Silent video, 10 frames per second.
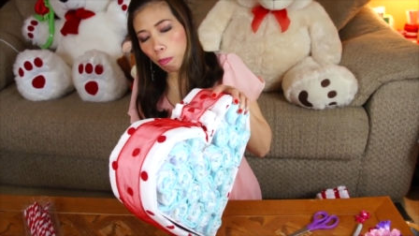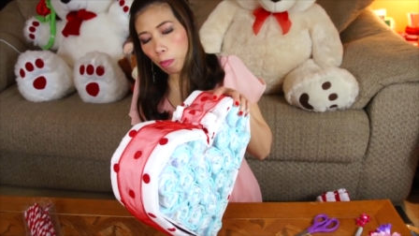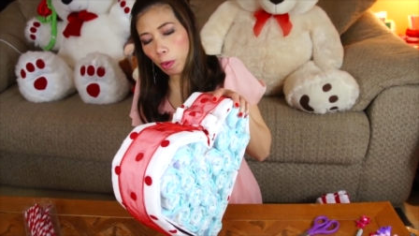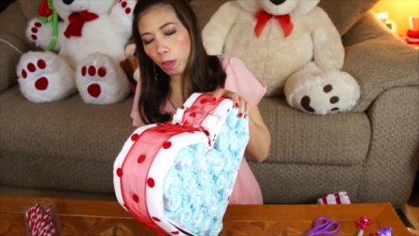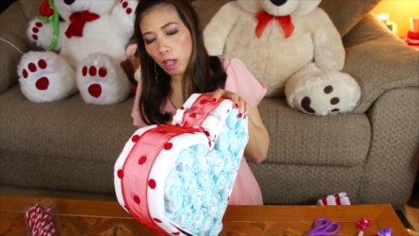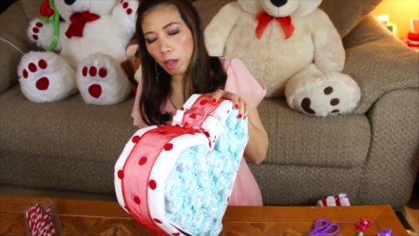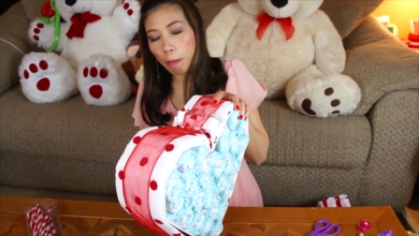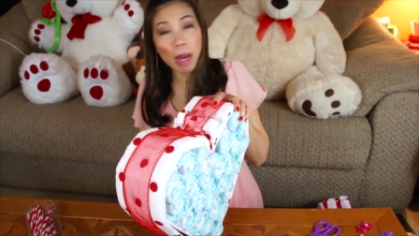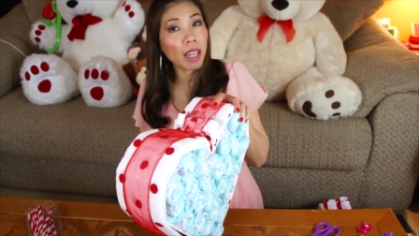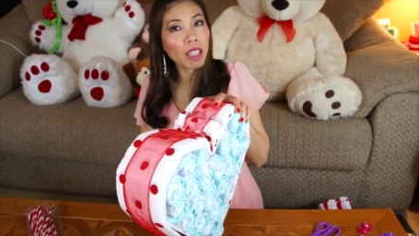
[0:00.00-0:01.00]
put the
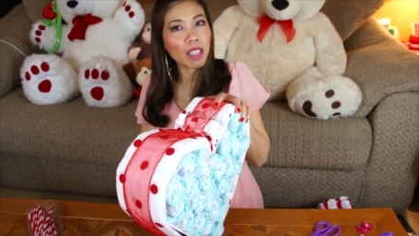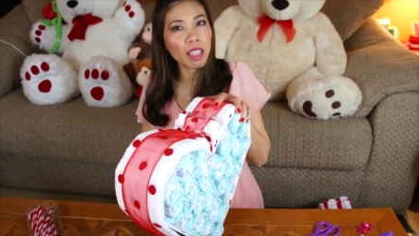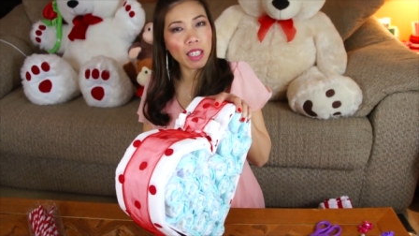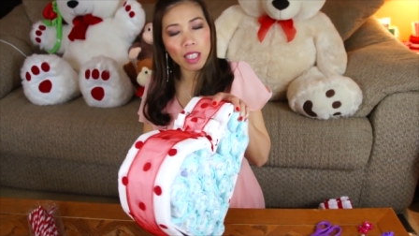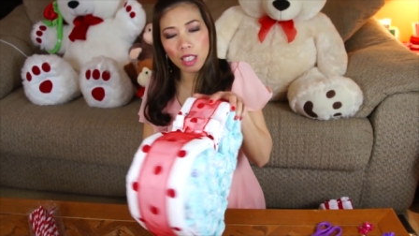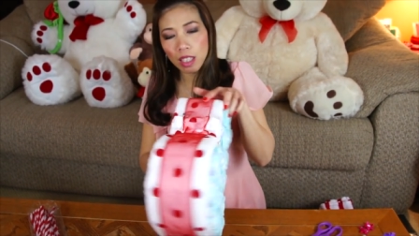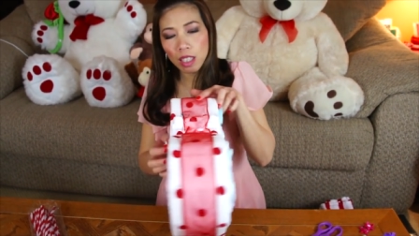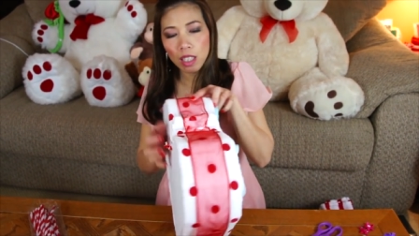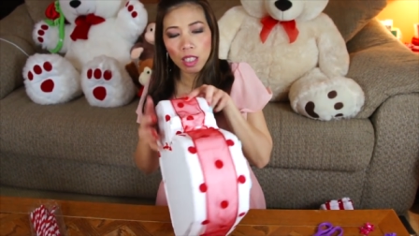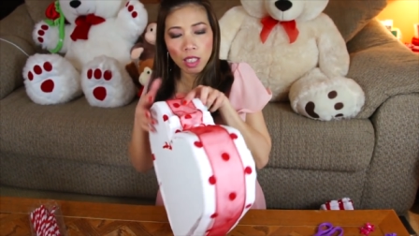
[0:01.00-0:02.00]
pie cleaner
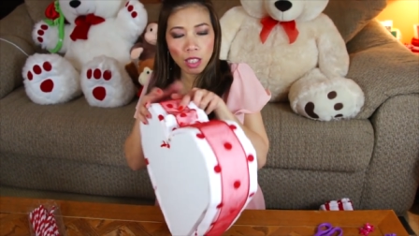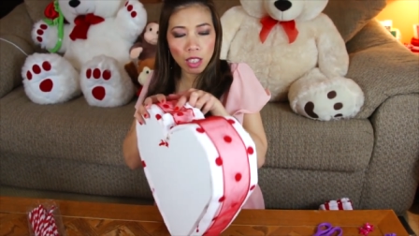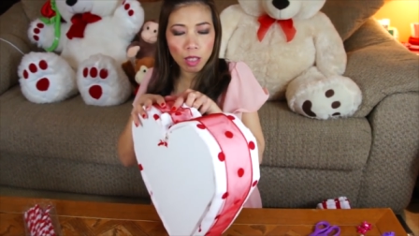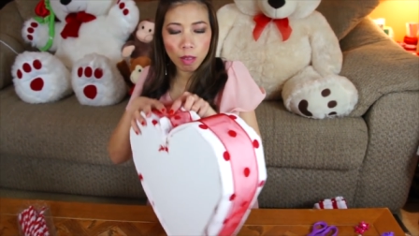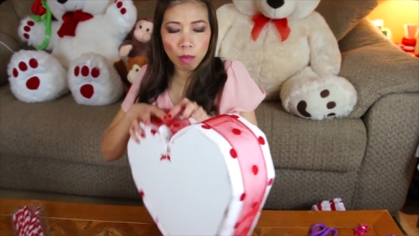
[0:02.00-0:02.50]
just